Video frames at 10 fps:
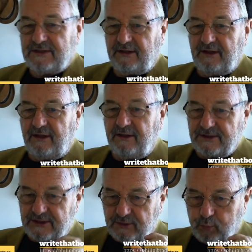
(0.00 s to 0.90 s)
that
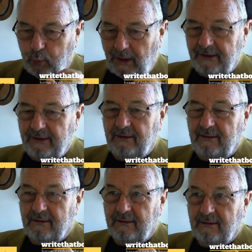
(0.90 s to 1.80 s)
there's this
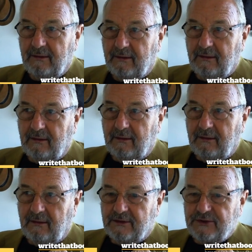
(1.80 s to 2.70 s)
one
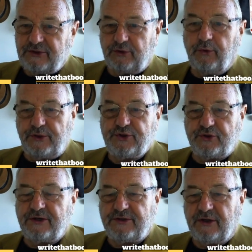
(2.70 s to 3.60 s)
story
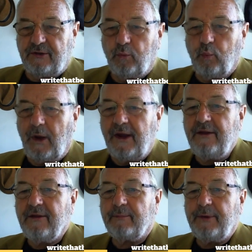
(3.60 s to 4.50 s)
structure, the
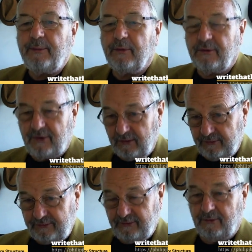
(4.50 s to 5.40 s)
way that people tell
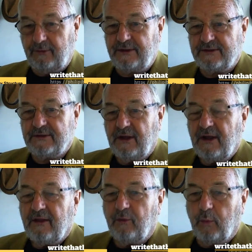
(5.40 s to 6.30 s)
stories,
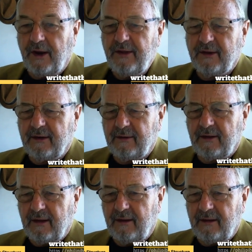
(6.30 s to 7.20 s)
the way that
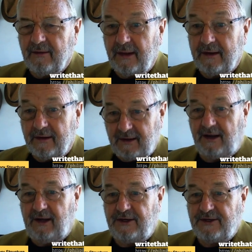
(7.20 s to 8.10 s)
they
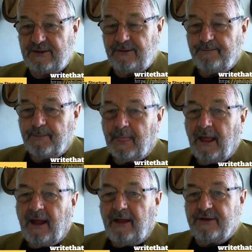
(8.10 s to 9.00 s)
engage,
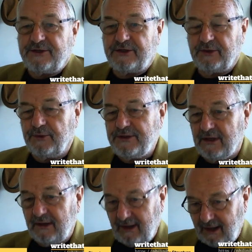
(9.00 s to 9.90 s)
and the stories
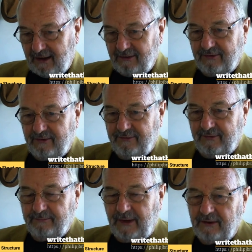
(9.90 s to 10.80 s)
that last
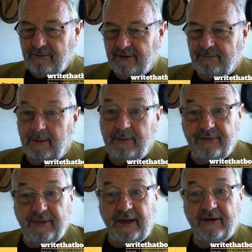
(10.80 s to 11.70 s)
for hundreds, maybe
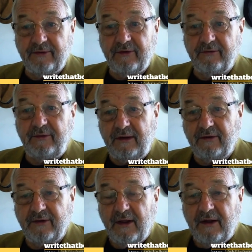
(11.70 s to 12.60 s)
thousands of
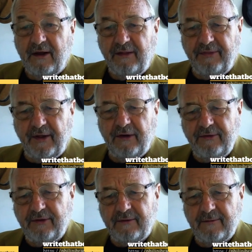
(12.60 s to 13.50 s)
years are
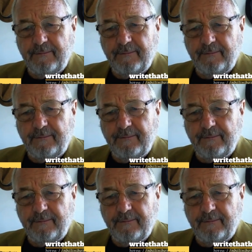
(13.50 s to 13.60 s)
those that,